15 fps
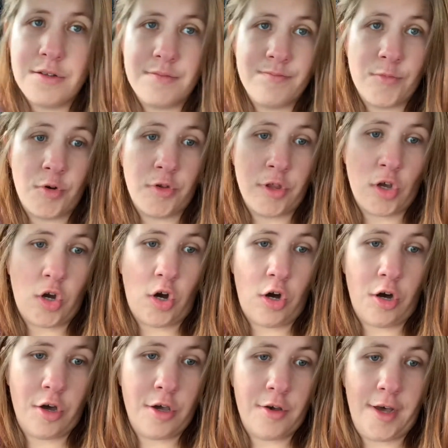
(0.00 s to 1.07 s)
We're in the
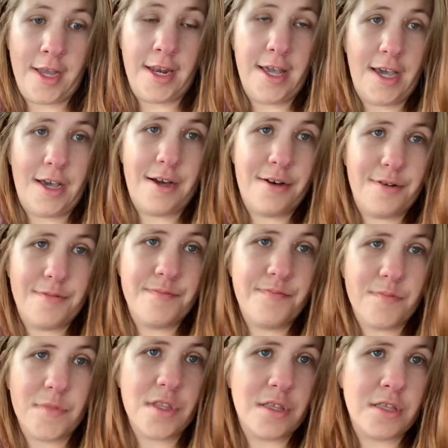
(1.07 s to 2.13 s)
car right now.
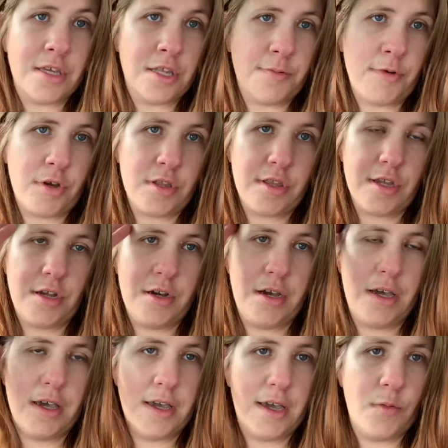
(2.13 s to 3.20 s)
She smoked a
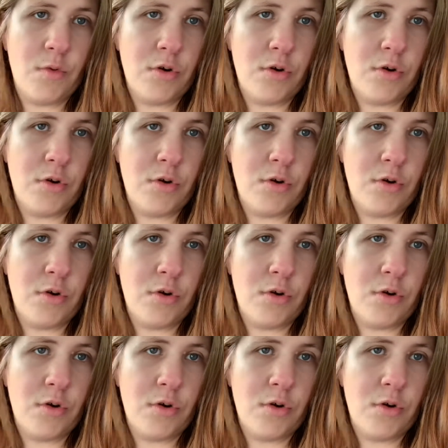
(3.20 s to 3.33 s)
cigarette, and we're